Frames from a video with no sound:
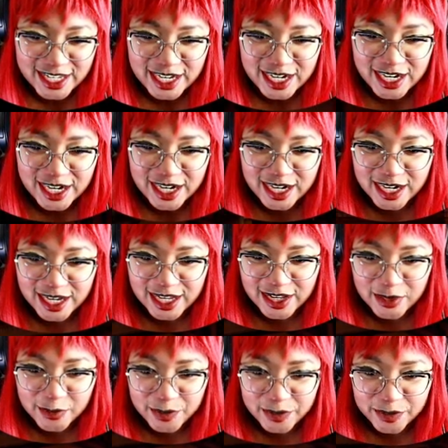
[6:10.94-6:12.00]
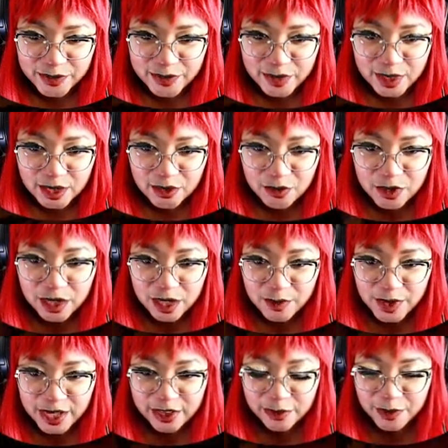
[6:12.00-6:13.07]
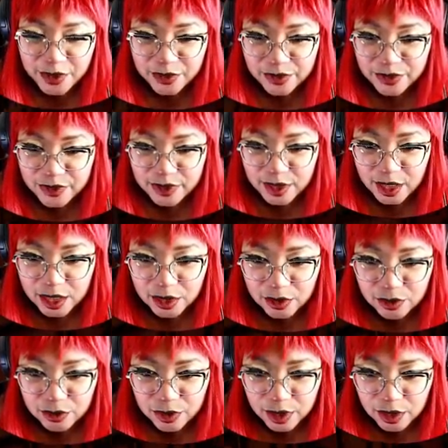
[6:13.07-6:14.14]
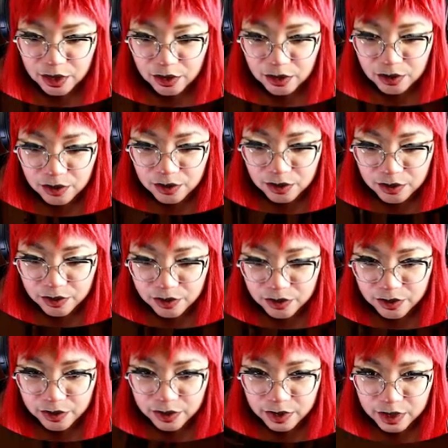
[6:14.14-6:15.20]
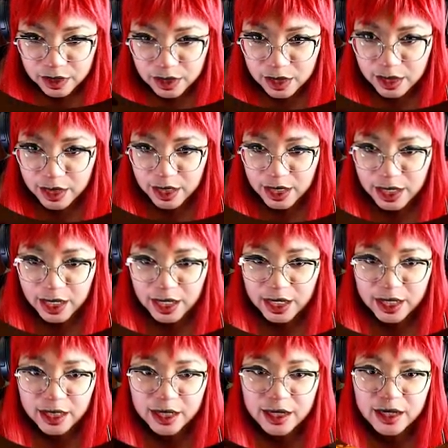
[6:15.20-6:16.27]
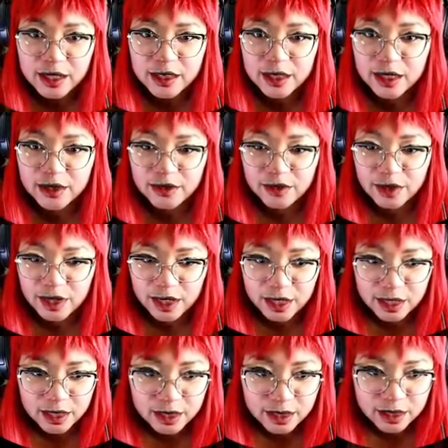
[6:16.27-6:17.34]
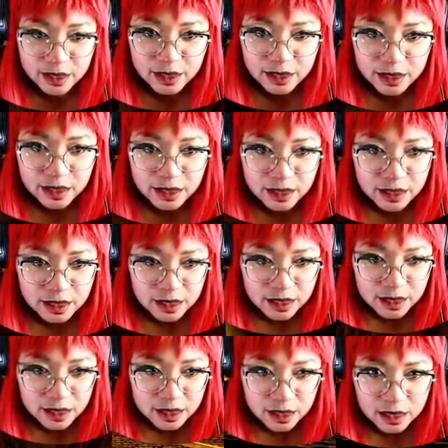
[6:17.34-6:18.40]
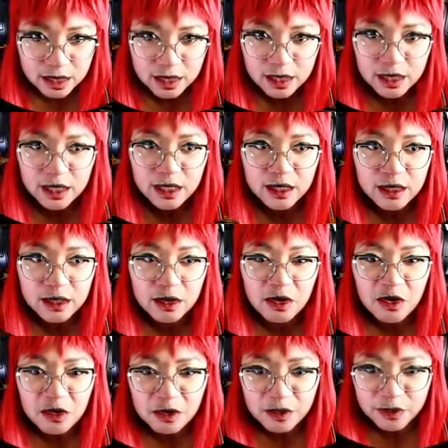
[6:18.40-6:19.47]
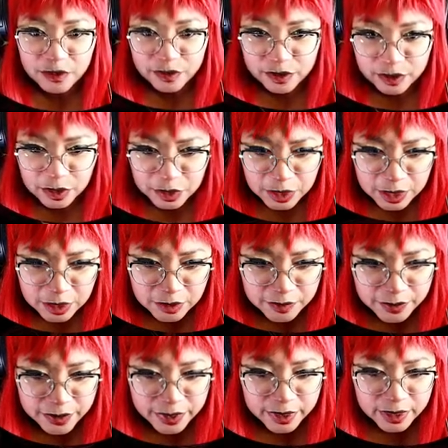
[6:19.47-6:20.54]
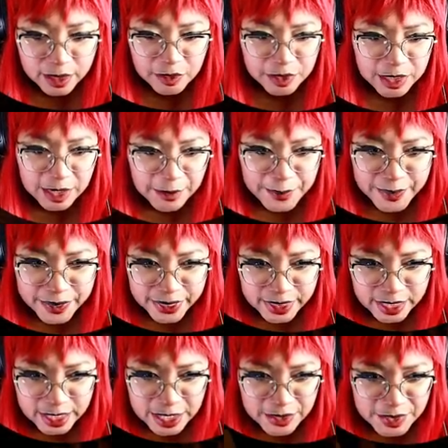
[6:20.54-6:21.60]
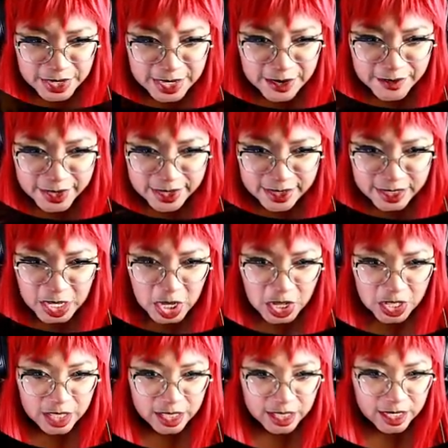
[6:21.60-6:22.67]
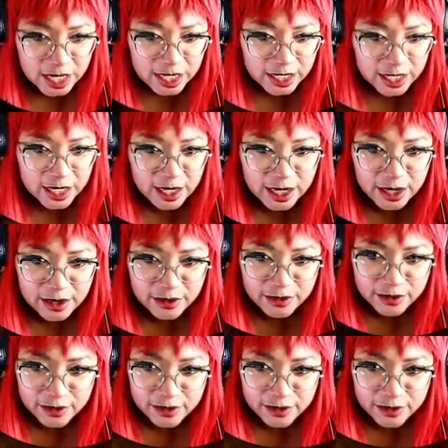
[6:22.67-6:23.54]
Alright. What am I supposed to do though? Cause like I can't click on these, right? Can he? Oh, no, no, no. No, no, no. No, no, no. There you go.